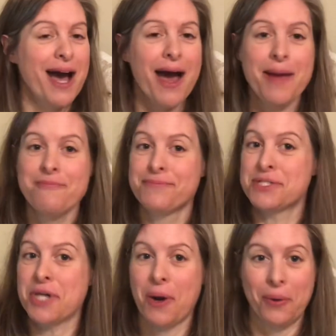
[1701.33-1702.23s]
I'm
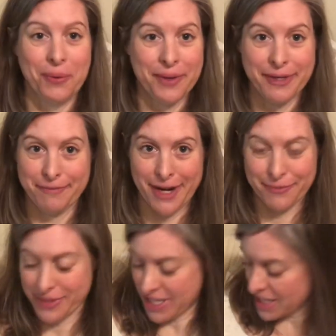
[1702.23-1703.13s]
totally fine
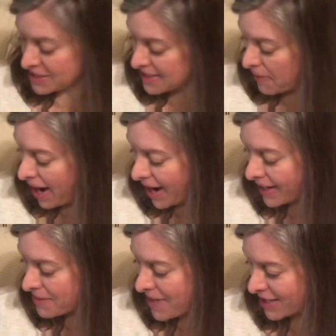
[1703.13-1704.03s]
with it. So I
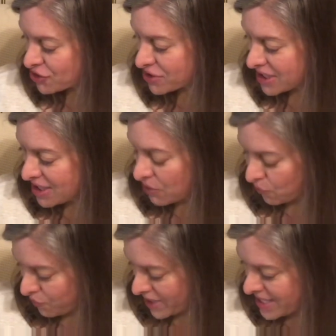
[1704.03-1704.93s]
am actually
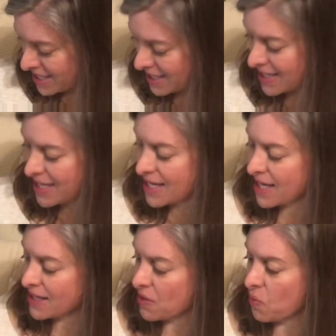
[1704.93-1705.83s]
re-kitting
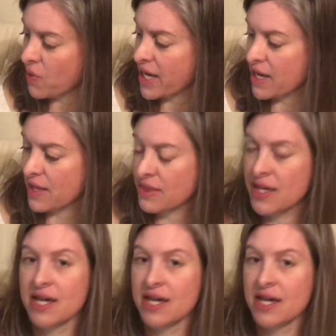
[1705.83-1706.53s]
it with